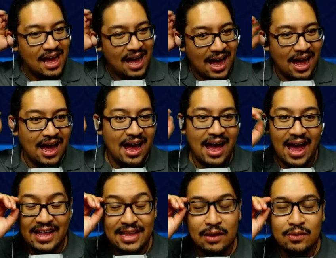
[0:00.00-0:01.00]
Uh,
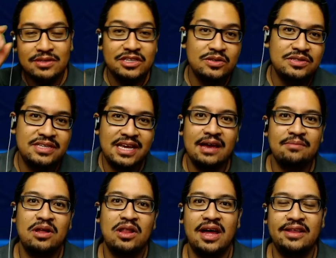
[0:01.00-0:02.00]
and I was using him
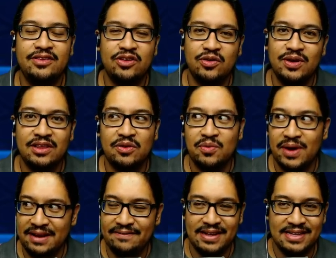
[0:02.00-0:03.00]
a lot during the
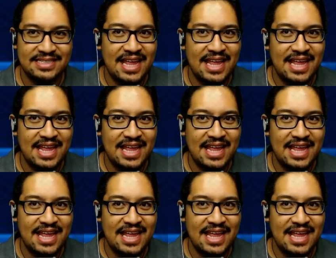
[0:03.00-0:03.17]
raid events.